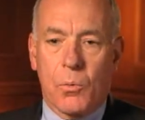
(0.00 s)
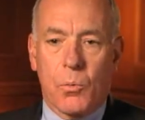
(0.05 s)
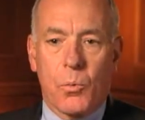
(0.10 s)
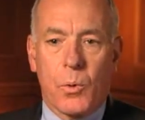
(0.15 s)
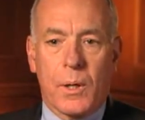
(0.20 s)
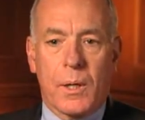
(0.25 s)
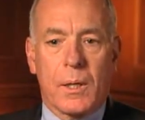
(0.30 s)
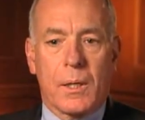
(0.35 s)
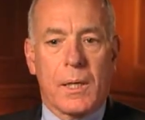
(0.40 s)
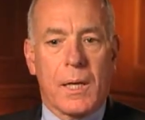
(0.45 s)

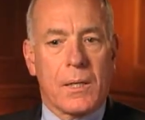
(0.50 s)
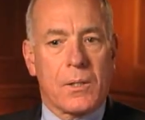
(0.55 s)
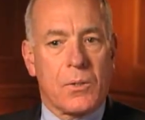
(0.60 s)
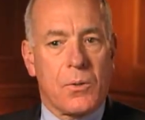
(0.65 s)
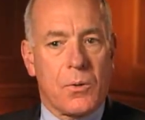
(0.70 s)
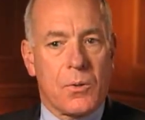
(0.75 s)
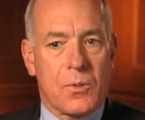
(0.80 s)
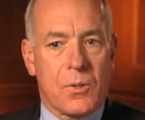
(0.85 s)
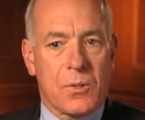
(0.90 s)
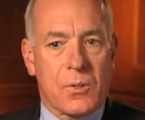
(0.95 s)
we can get
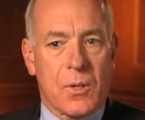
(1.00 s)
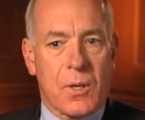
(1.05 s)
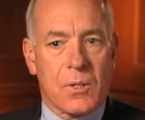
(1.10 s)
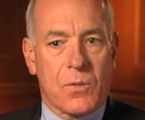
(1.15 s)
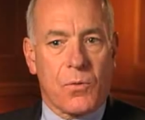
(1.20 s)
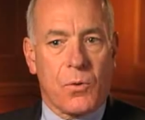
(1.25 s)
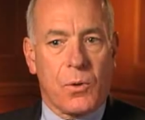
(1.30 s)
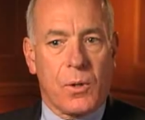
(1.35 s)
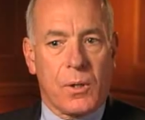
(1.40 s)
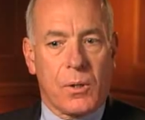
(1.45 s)
to a
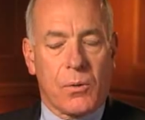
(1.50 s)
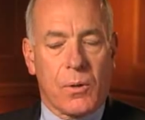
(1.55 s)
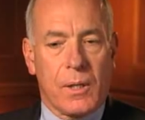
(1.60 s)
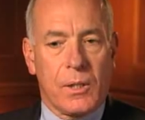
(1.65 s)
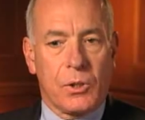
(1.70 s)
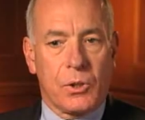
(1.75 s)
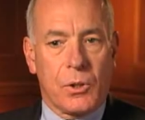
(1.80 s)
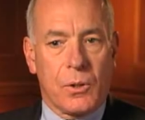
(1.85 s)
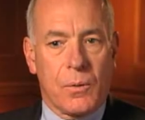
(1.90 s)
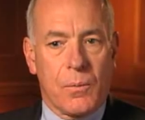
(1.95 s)
successful
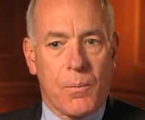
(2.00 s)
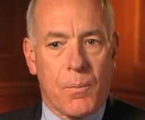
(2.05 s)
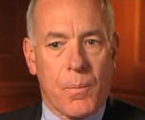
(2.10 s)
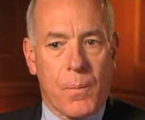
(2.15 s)
integration.